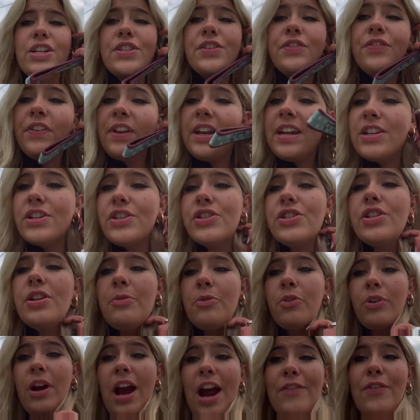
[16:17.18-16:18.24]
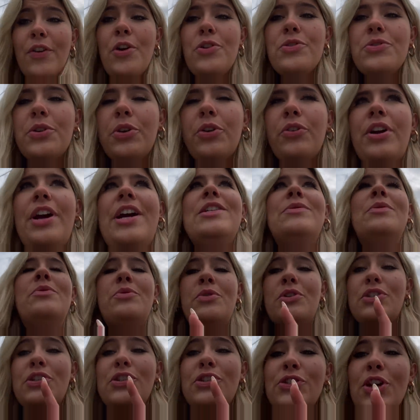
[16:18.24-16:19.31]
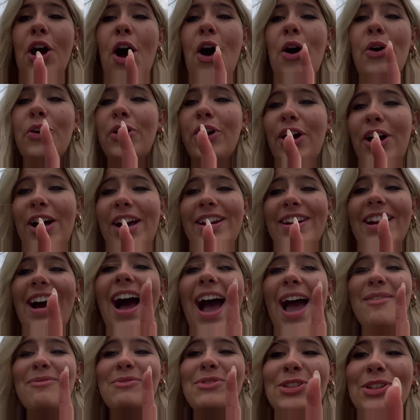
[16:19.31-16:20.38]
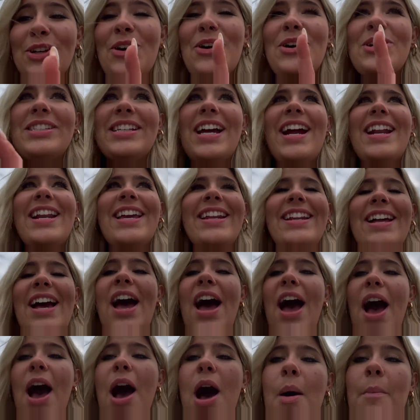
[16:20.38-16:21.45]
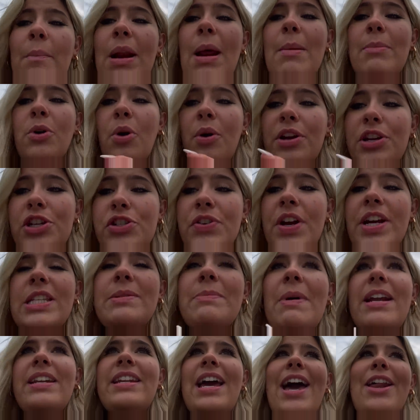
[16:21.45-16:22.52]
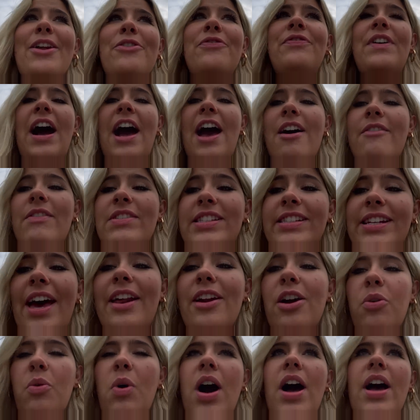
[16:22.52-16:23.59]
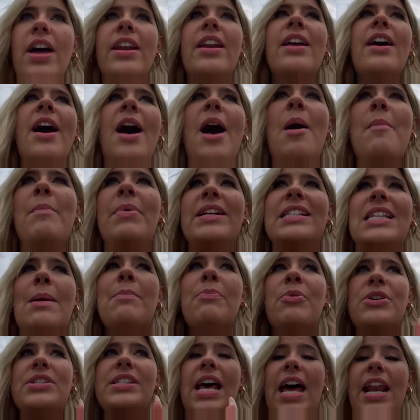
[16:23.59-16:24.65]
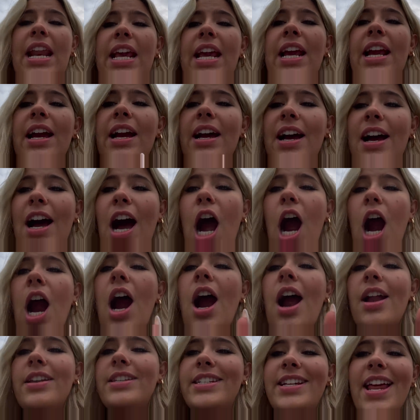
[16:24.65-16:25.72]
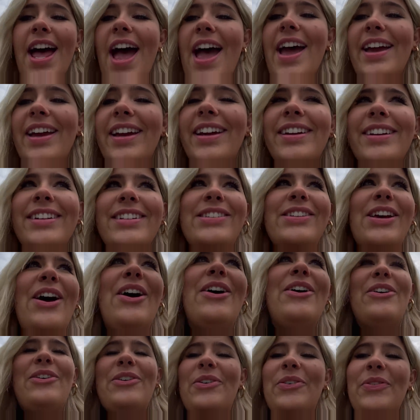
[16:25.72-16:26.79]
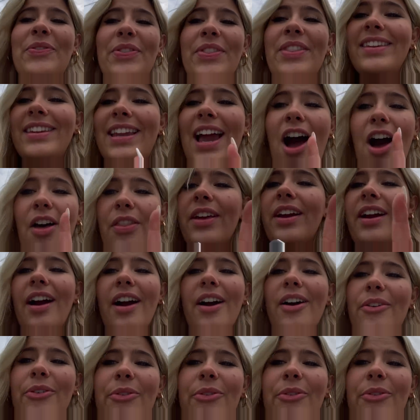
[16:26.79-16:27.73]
Finished grad photos with Chris, which were so good. I'm so excited, but I'm going straight to my nine oh five. It's nine oh one because I'm presenting today, so got on the go.